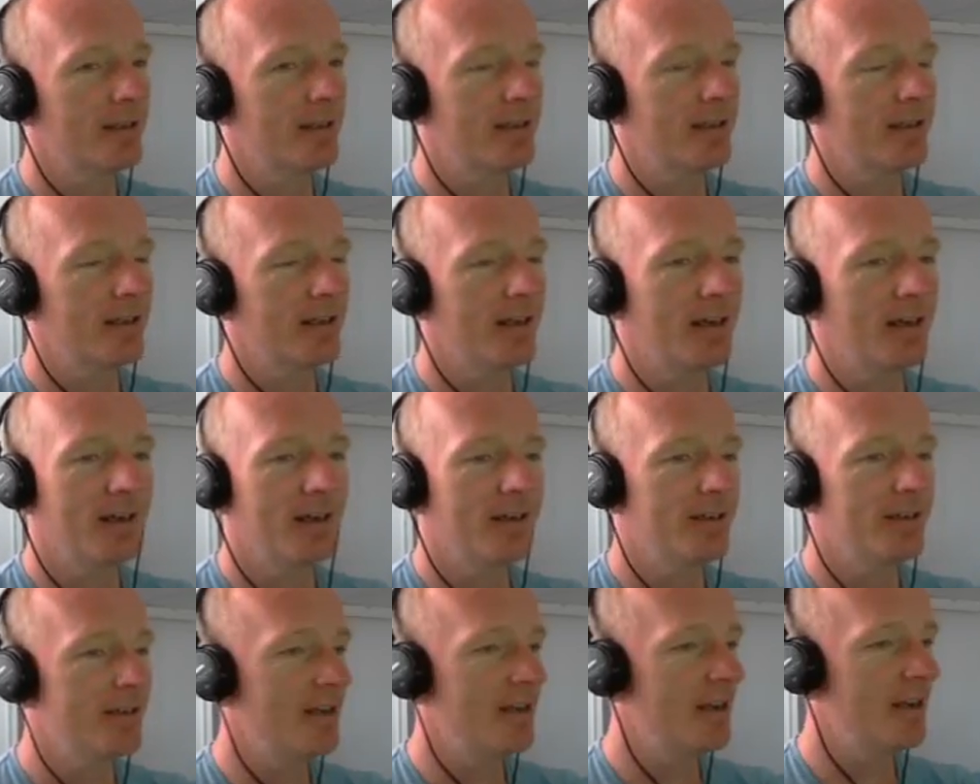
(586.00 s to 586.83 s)

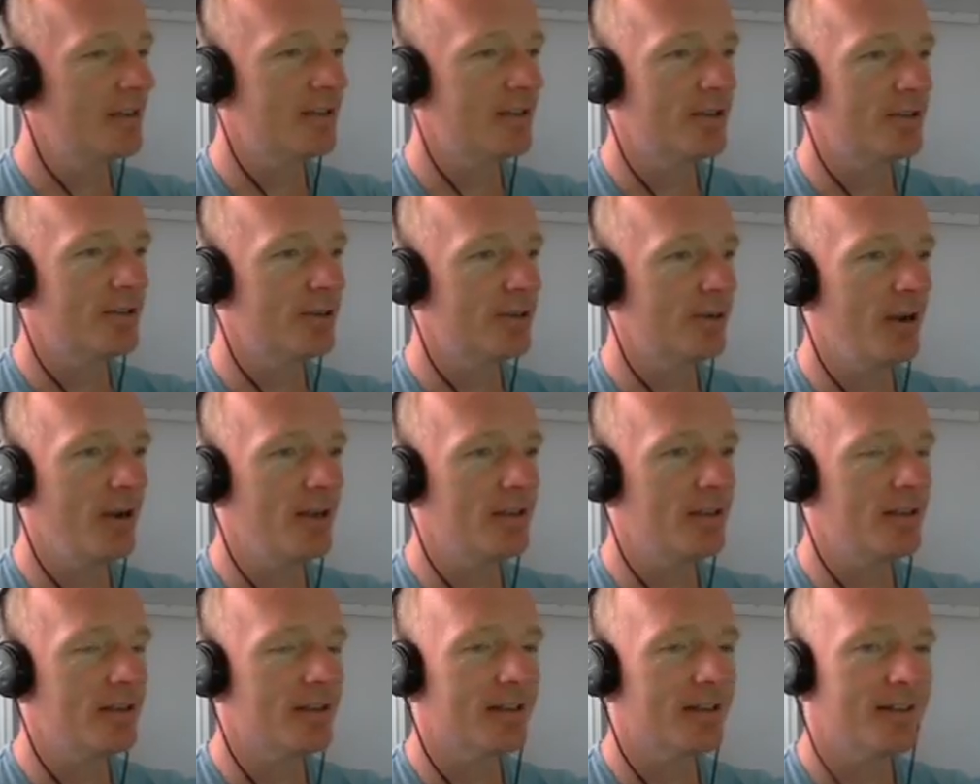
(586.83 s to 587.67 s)
And yes, it's
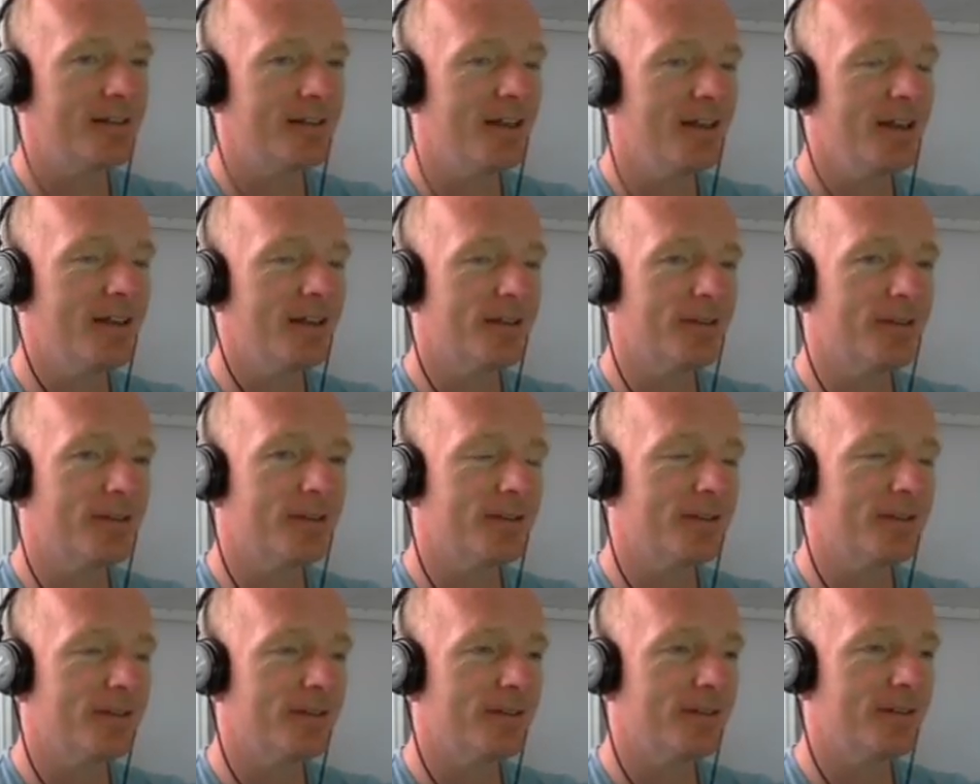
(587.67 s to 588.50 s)
crazy to think that,
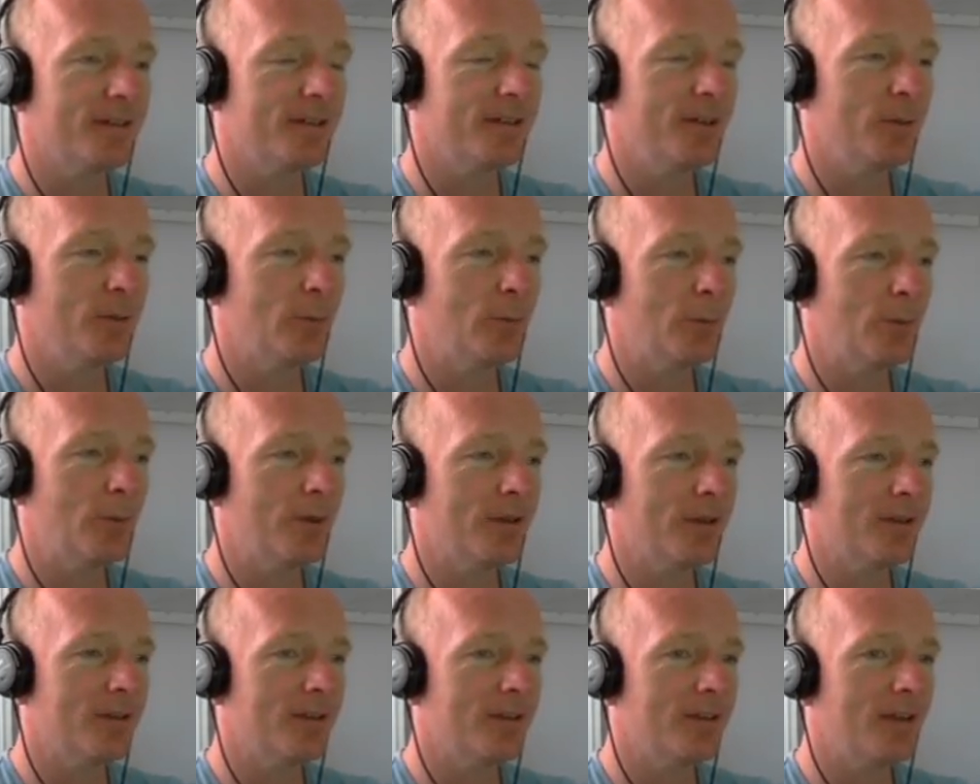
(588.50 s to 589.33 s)
you know,
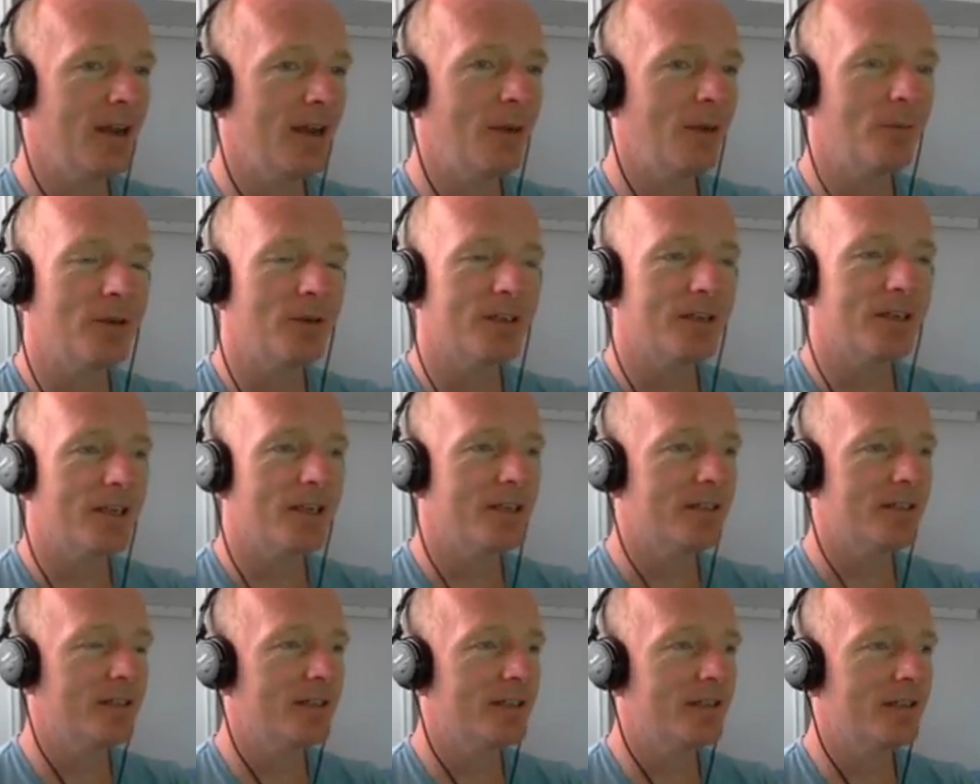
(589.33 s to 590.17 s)
that
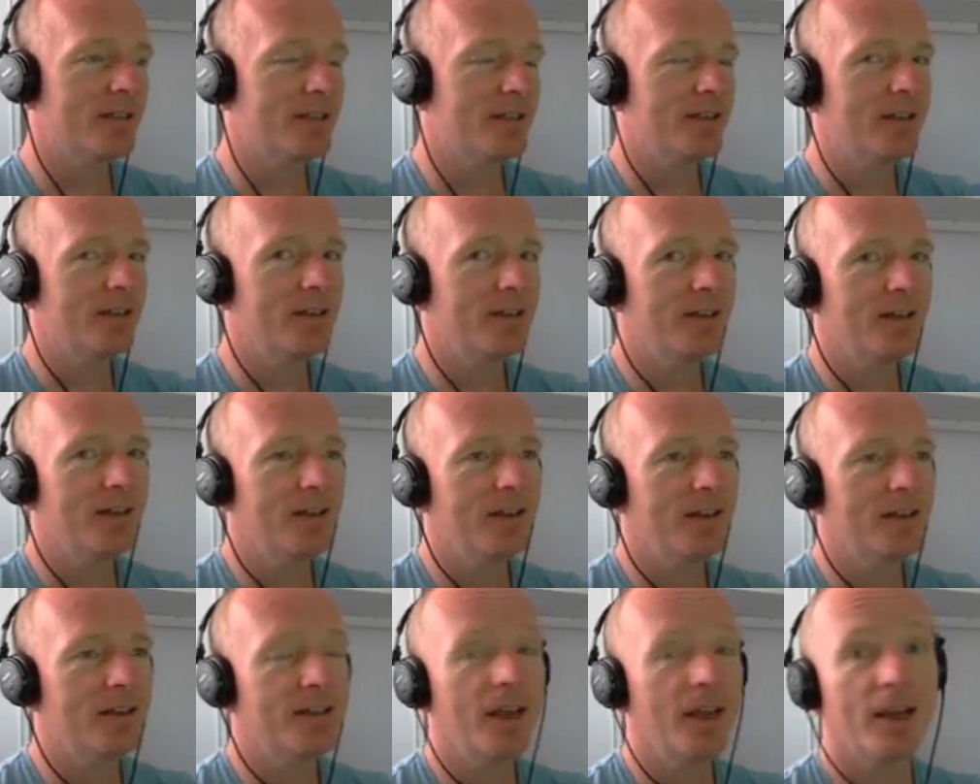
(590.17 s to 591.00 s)
nowadays
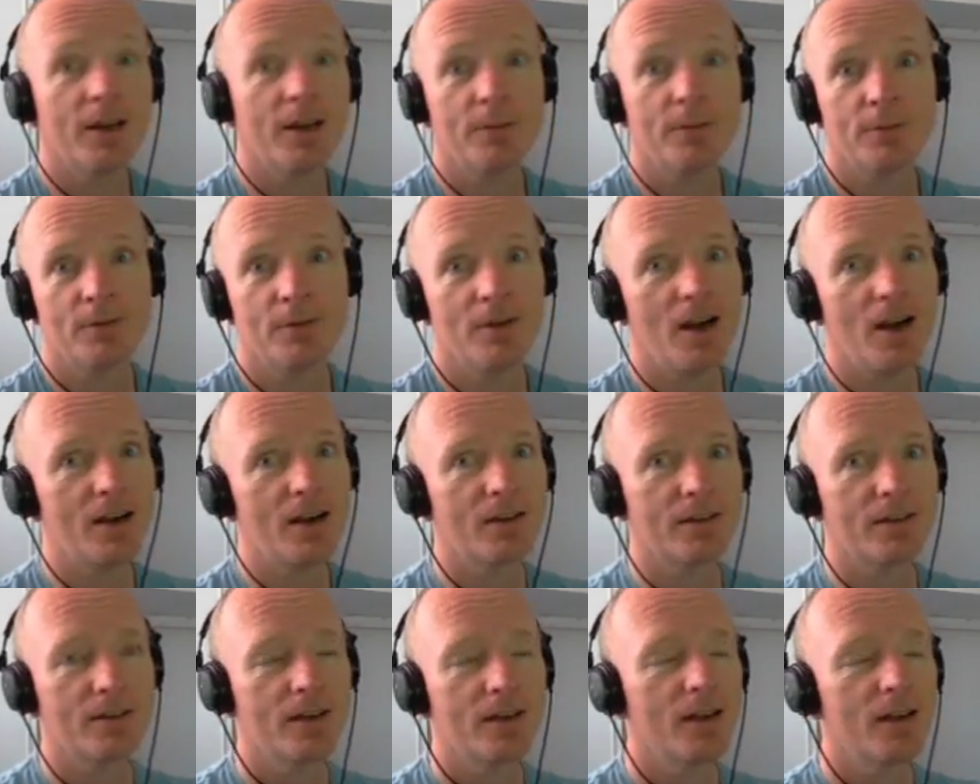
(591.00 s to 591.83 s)
you take it for
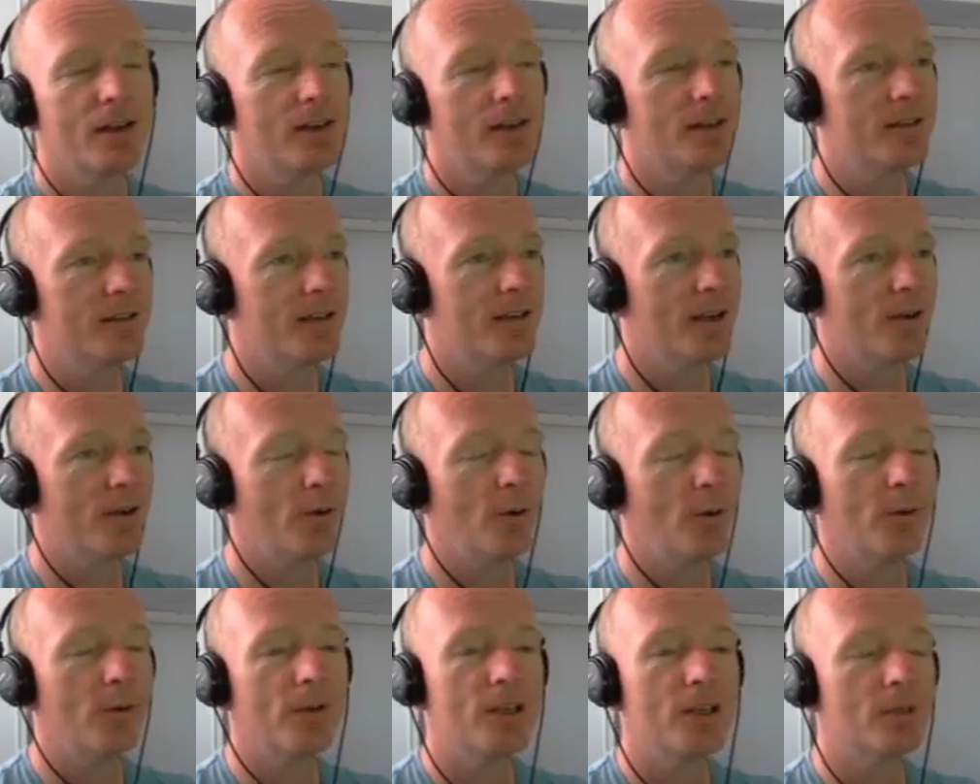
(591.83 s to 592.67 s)
granted. You take
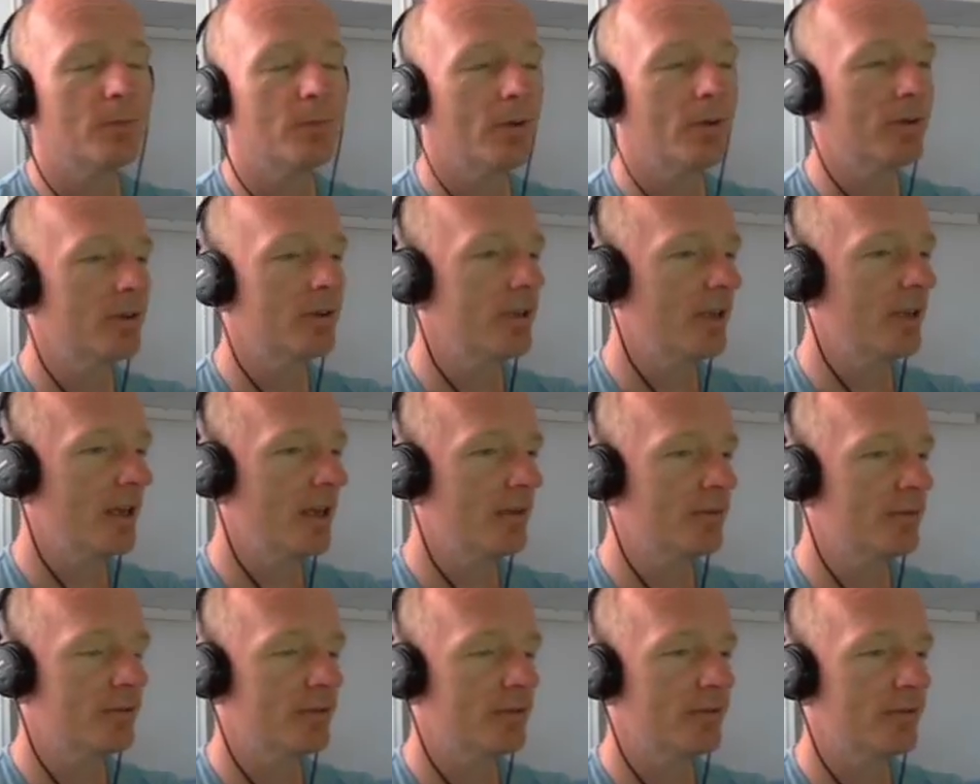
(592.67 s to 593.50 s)
all these modern
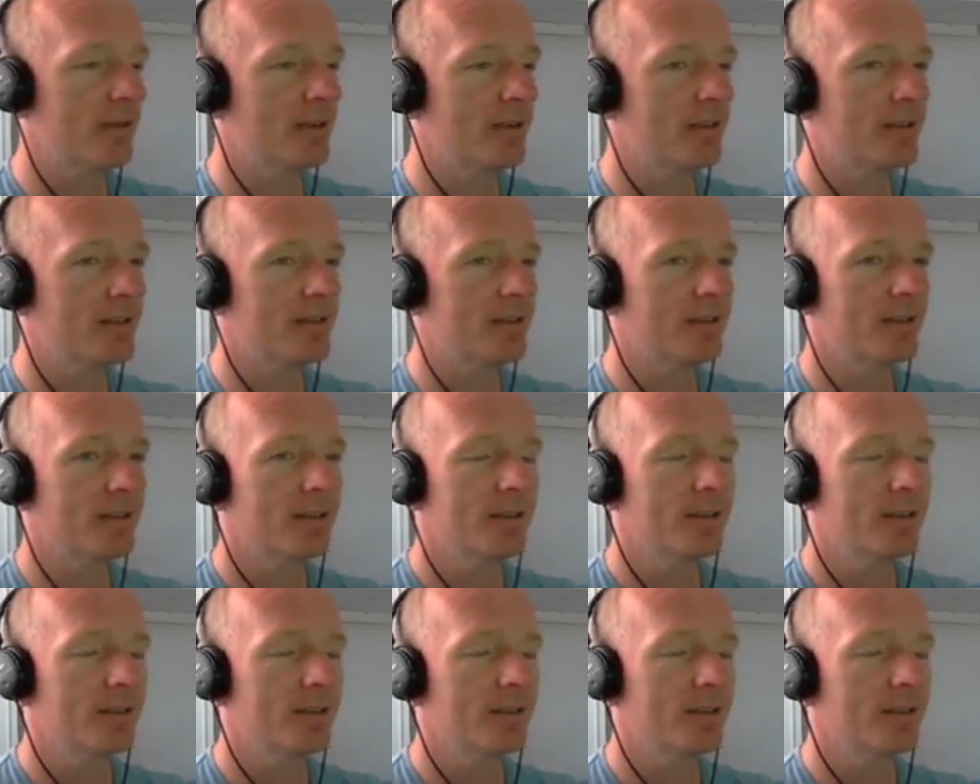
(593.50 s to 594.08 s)
games for granted.